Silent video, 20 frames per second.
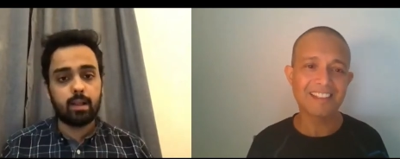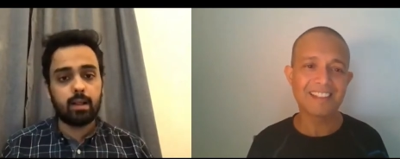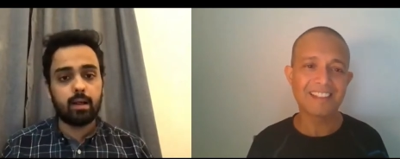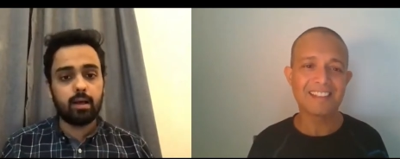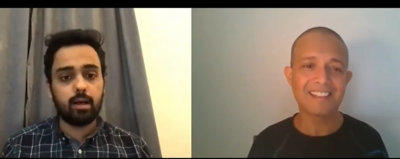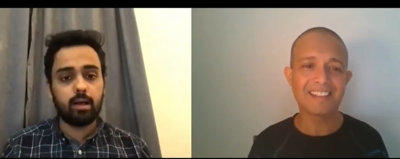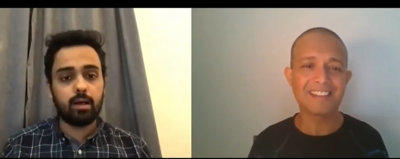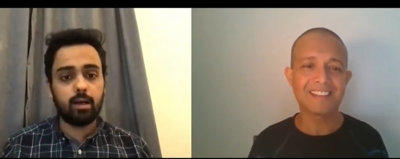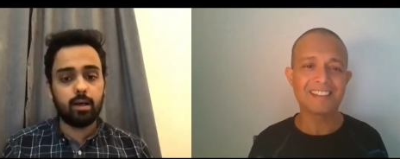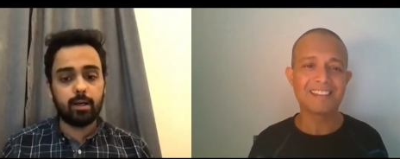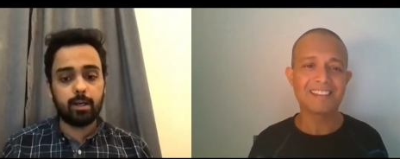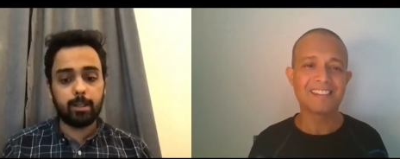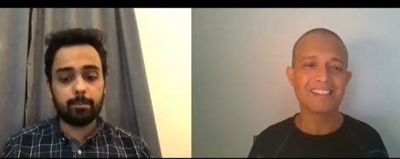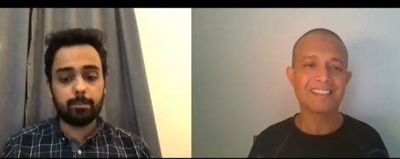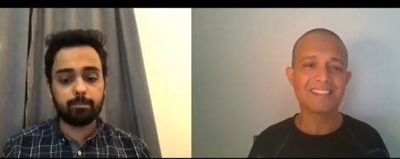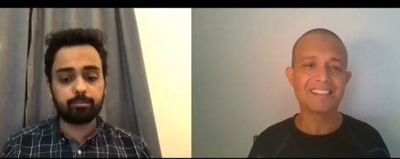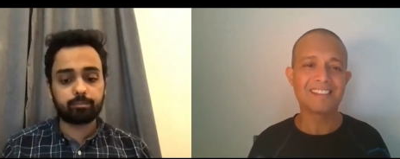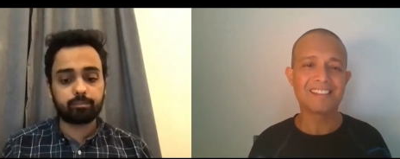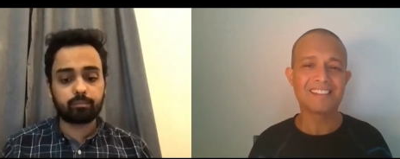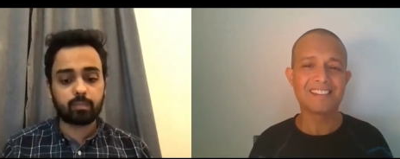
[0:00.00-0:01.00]

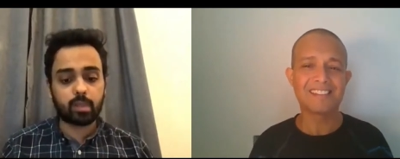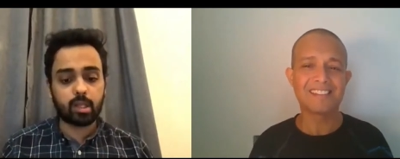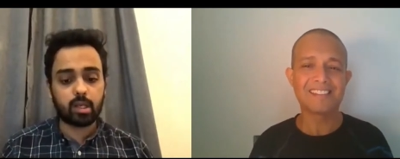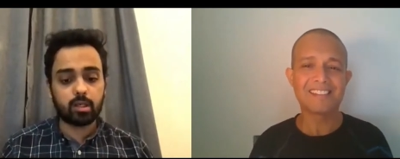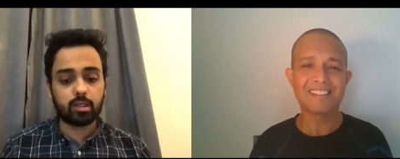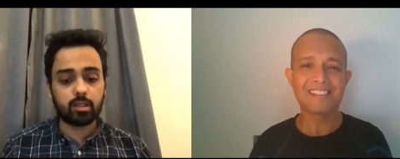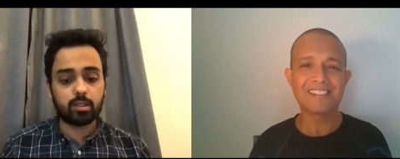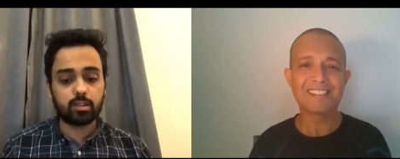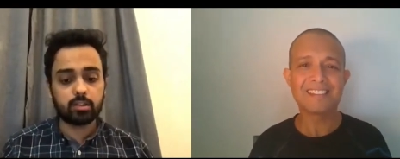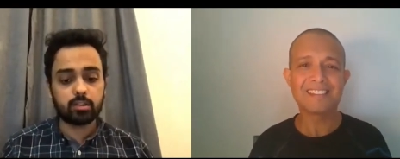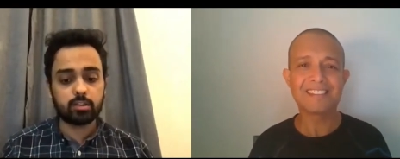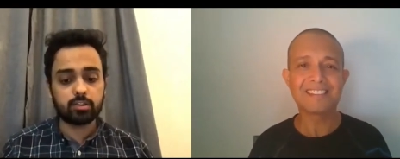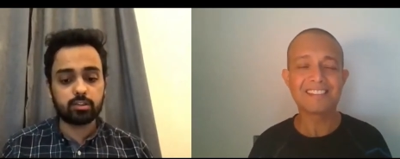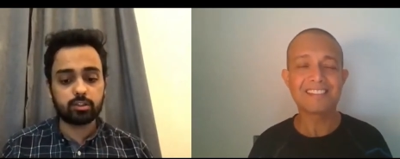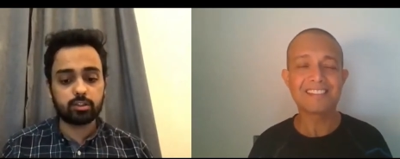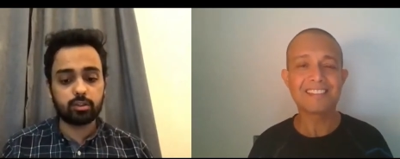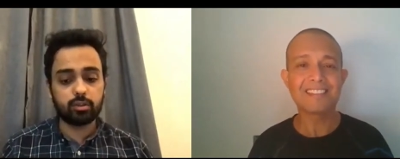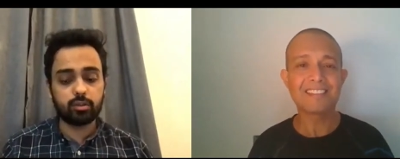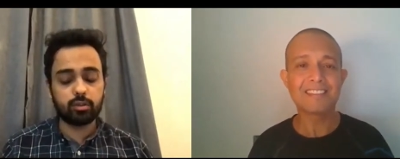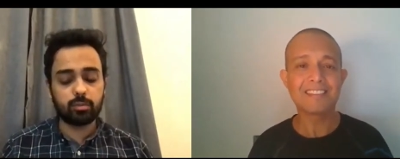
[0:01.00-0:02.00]
Speaker 1: Um,
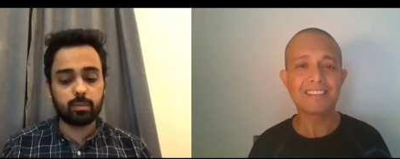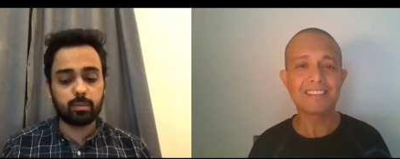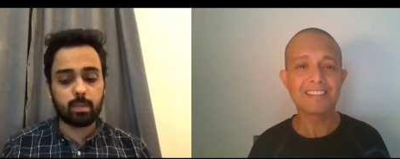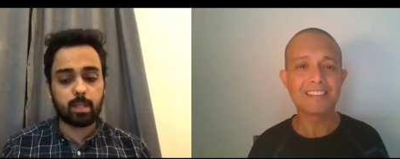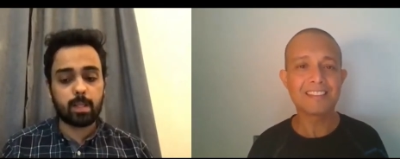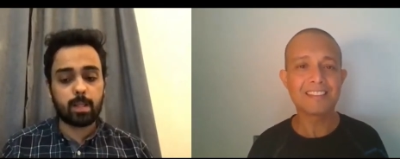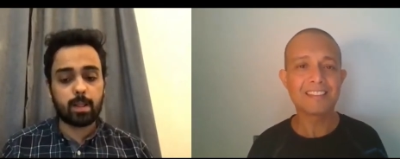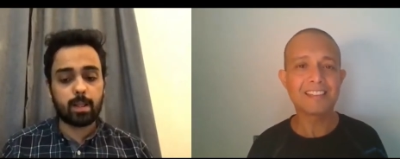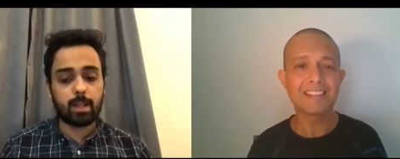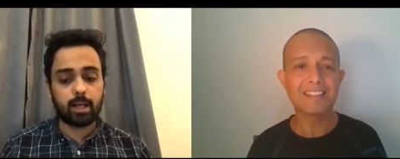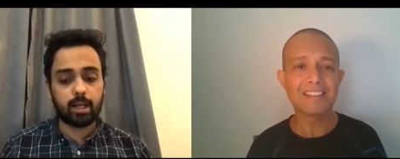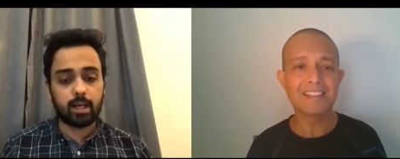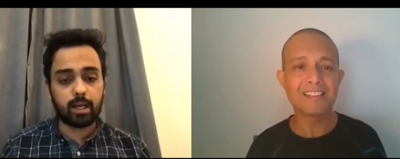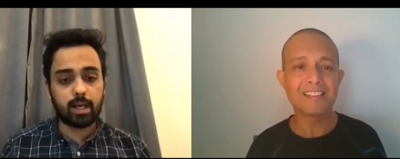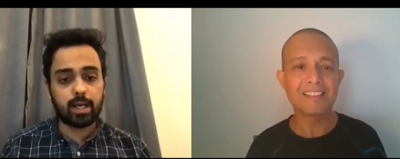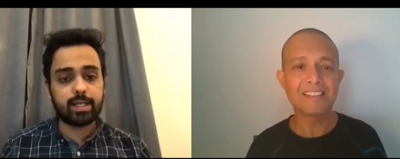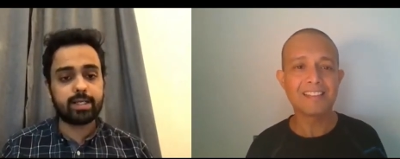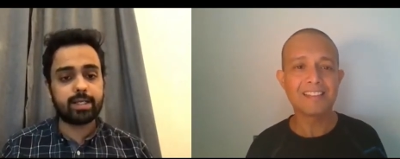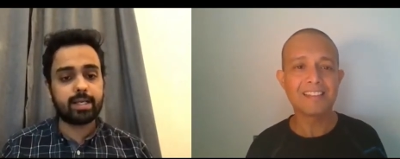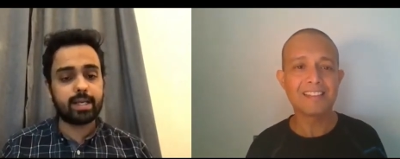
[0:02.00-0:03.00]
so I
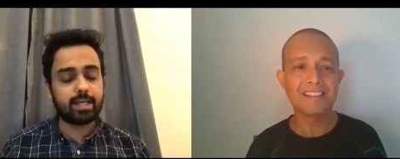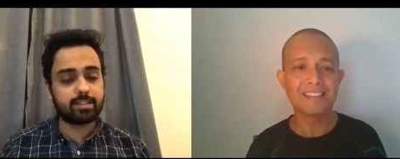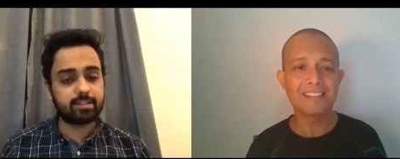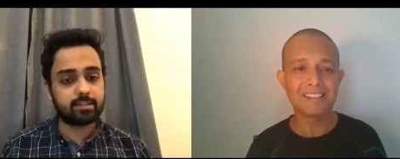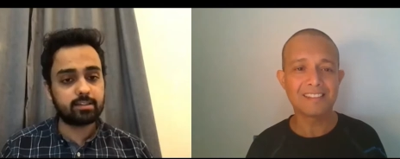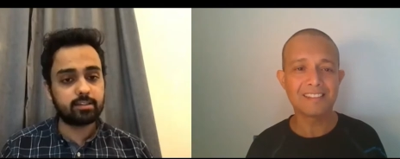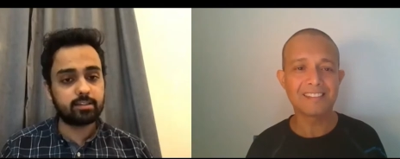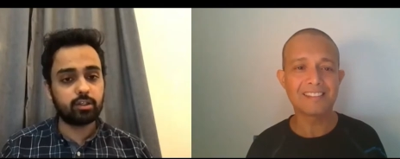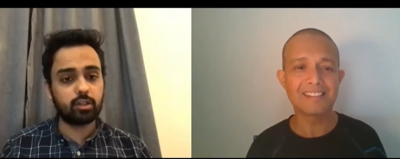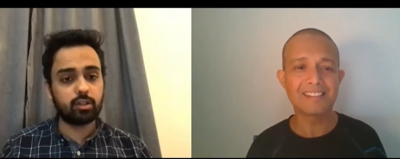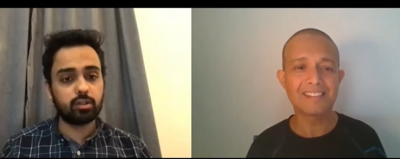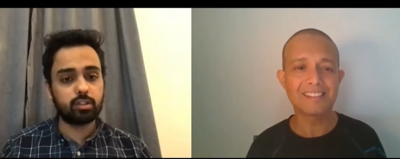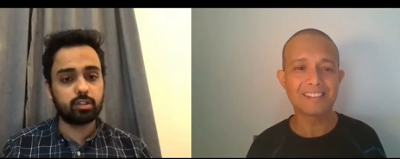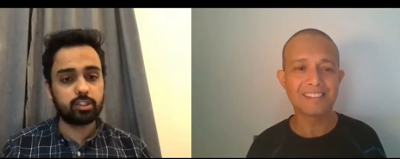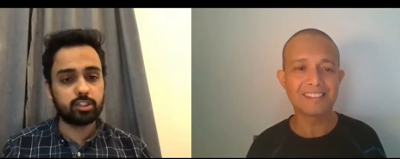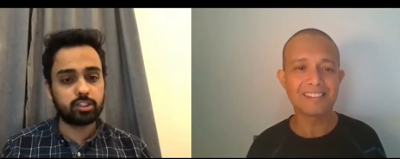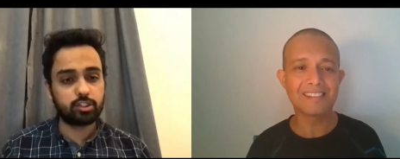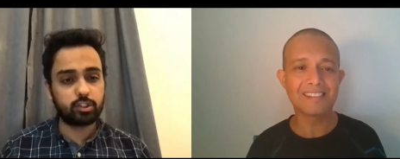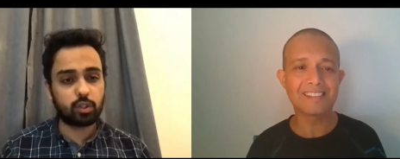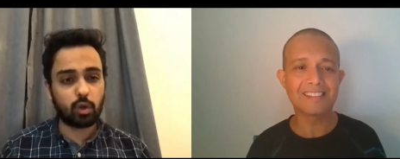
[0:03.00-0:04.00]
guess, you know,
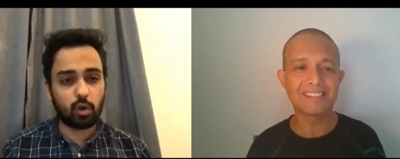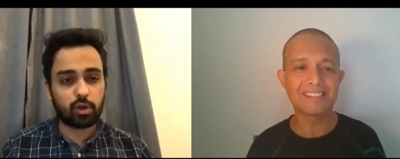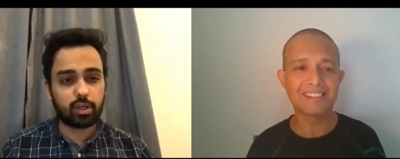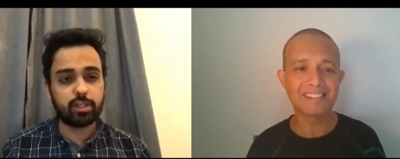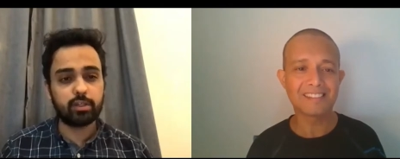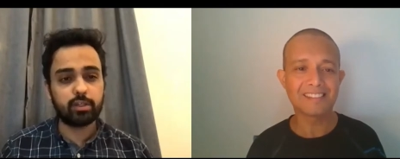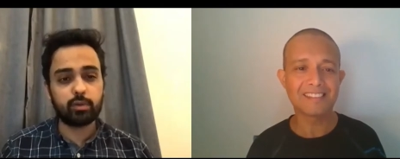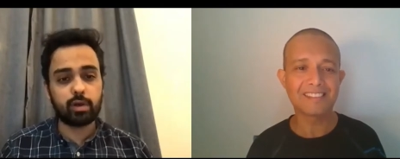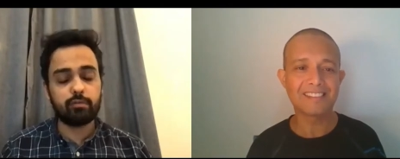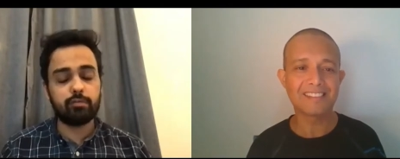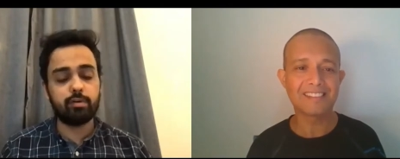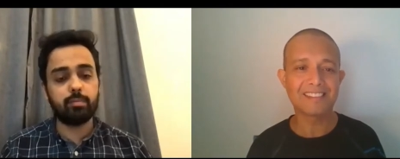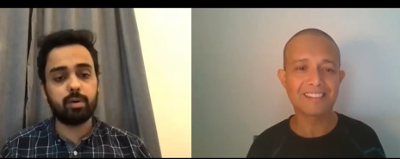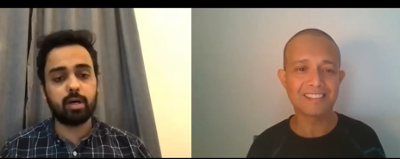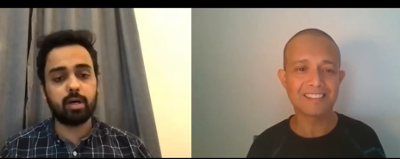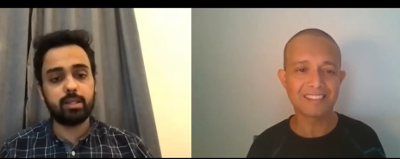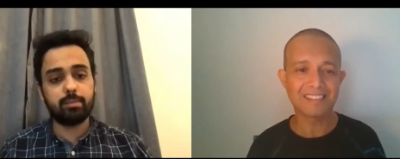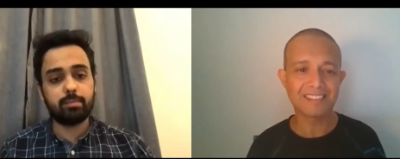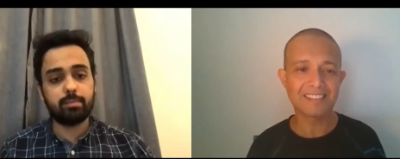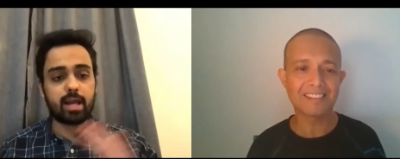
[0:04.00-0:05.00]
just talking to
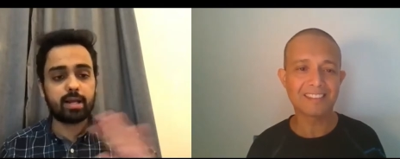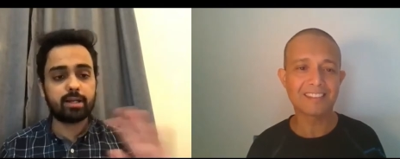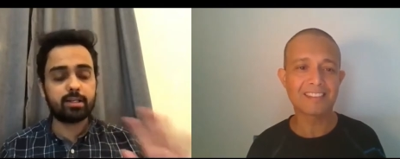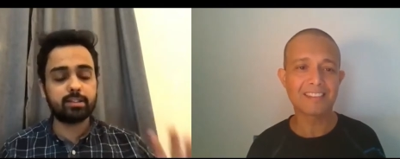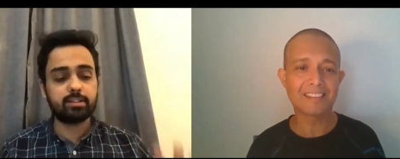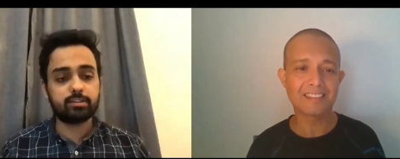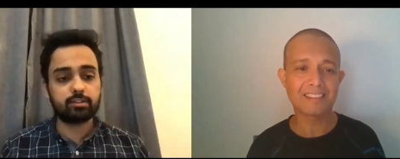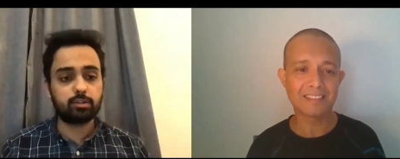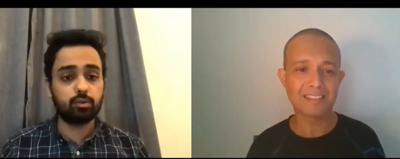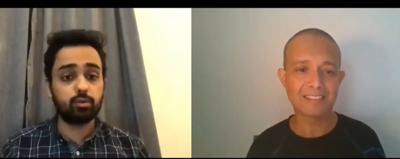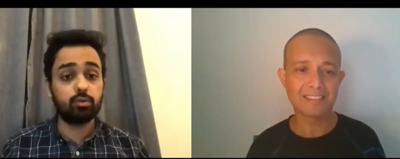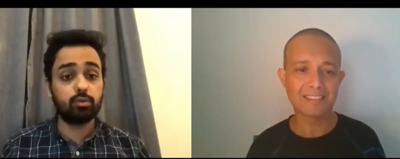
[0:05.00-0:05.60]
everybody back in school